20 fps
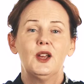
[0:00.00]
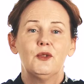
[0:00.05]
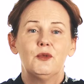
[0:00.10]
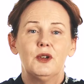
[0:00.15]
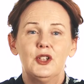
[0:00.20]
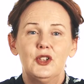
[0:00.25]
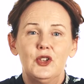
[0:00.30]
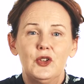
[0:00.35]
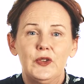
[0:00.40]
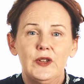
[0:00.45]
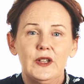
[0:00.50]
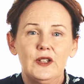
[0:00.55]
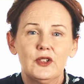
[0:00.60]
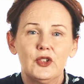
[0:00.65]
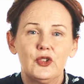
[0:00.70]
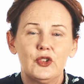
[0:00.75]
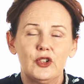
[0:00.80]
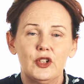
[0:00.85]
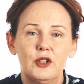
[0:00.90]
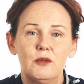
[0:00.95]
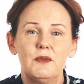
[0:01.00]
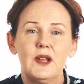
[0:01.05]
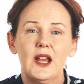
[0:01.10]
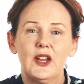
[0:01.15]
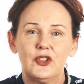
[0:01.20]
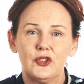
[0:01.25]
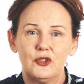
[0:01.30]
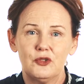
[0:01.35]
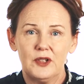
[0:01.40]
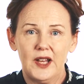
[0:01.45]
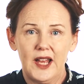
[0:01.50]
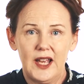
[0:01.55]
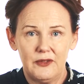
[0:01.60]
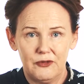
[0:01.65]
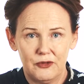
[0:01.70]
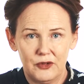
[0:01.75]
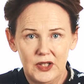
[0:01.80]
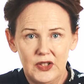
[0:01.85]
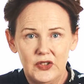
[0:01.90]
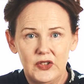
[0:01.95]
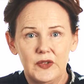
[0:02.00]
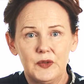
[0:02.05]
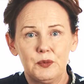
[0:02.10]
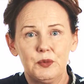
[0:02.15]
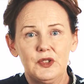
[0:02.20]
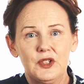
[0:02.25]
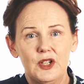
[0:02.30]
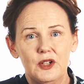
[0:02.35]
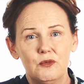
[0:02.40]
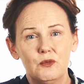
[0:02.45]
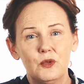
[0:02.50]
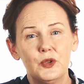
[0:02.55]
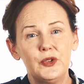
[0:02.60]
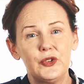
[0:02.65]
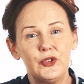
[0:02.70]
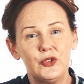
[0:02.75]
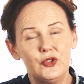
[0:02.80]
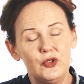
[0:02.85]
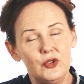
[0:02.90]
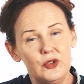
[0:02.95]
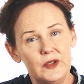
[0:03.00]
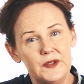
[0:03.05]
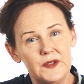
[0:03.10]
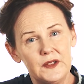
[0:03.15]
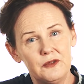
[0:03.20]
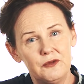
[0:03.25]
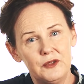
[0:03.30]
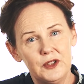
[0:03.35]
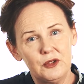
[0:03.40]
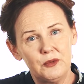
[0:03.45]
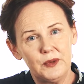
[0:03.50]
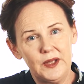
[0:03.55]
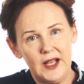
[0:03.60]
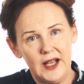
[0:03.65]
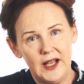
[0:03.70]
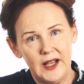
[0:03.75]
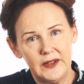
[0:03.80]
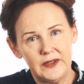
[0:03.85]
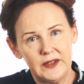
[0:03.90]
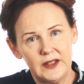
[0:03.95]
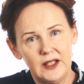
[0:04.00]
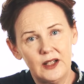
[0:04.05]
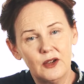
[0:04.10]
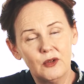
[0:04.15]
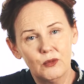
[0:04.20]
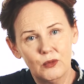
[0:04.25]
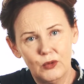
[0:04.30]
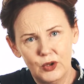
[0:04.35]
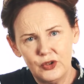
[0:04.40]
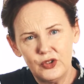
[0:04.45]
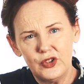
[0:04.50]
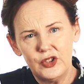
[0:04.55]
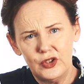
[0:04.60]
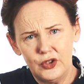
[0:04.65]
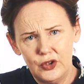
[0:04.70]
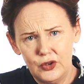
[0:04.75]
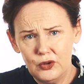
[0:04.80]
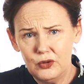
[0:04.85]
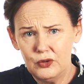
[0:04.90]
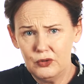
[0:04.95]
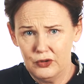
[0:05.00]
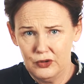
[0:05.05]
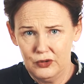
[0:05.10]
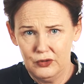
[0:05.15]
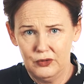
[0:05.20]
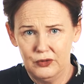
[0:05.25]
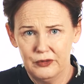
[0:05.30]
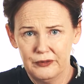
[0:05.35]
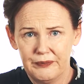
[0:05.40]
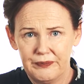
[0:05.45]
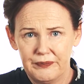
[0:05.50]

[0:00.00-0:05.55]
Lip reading: We're using the term national average as we don't want students to feel we're asking, what do you do?